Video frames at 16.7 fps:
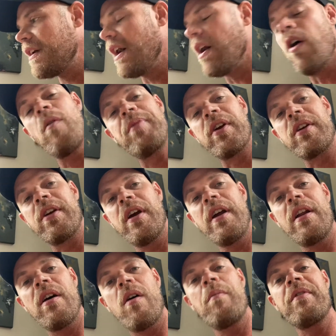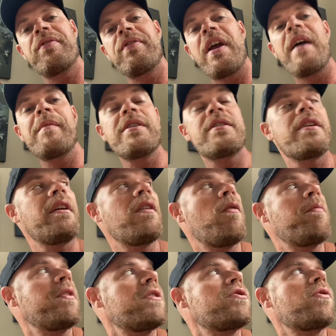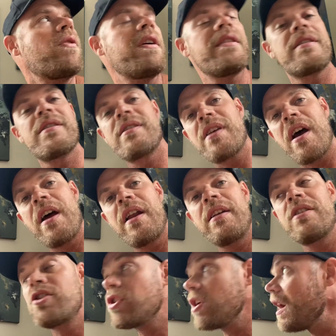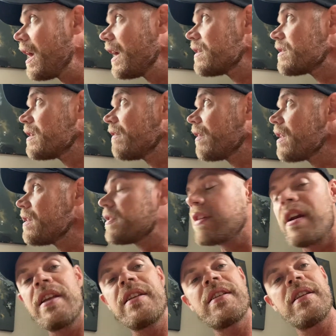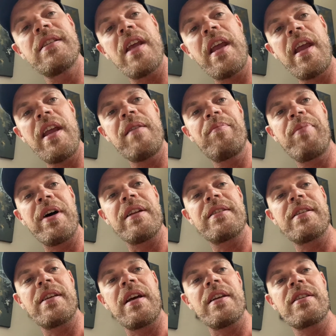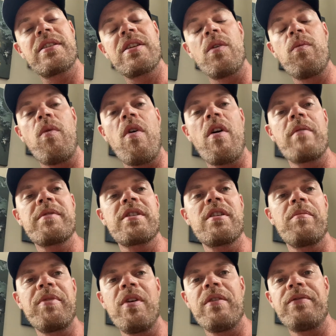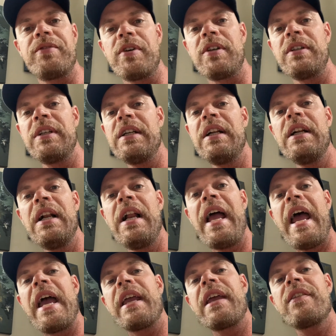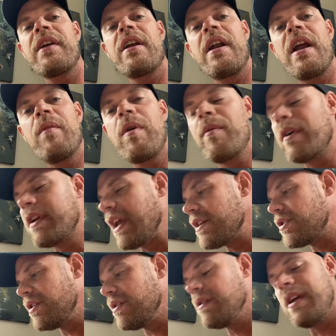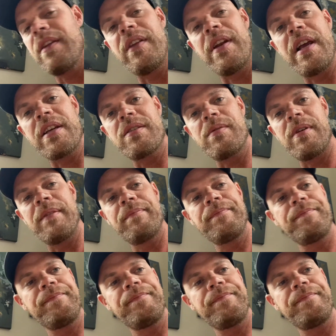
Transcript: I hope you're good. I hope your family's good. I hope you're enjoying the sunshine. It's not very sunny today, but uh, still warm, still beautiful. Hang in there, and we will catch you in the next one.